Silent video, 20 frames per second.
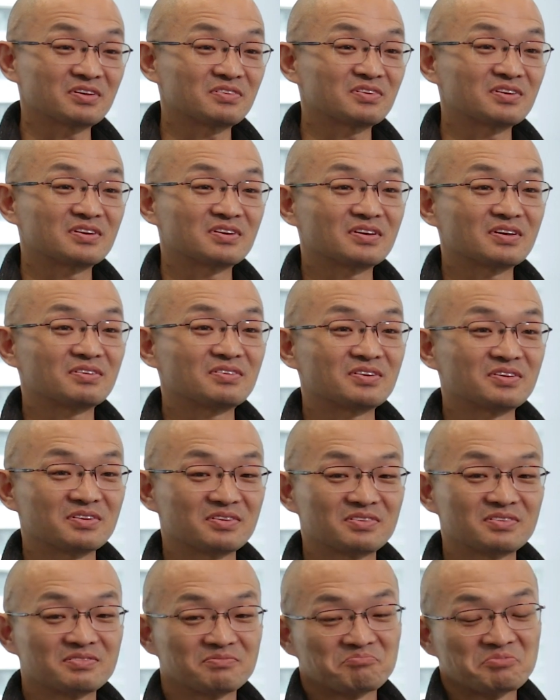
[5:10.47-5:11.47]
I think
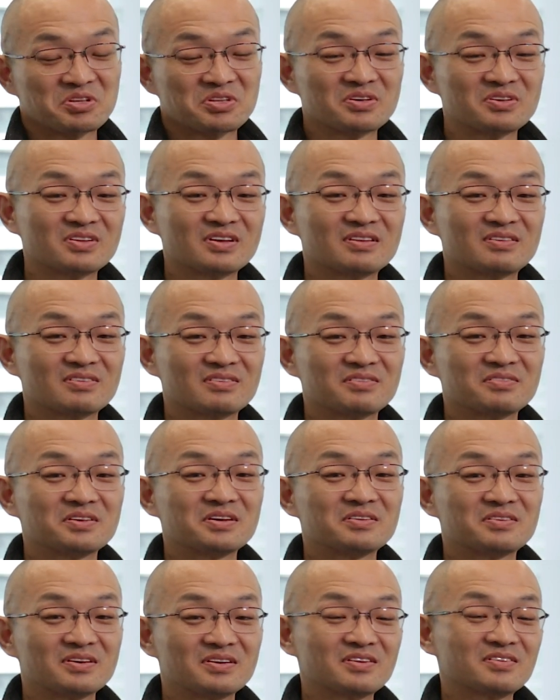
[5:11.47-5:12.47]

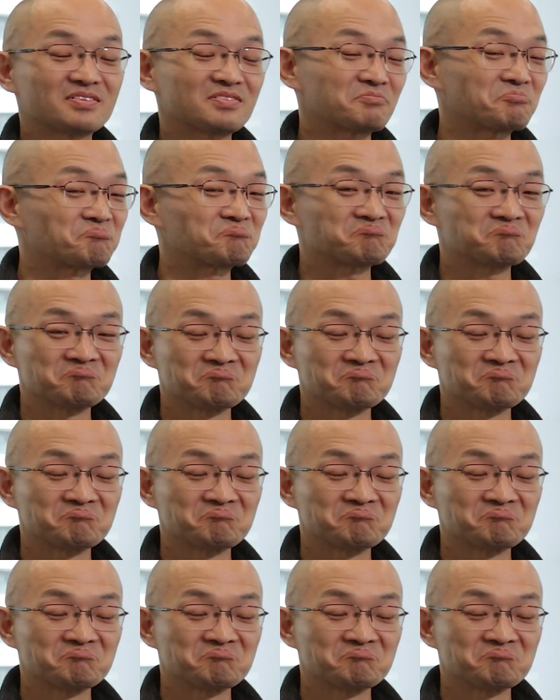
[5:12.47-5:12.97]
that is an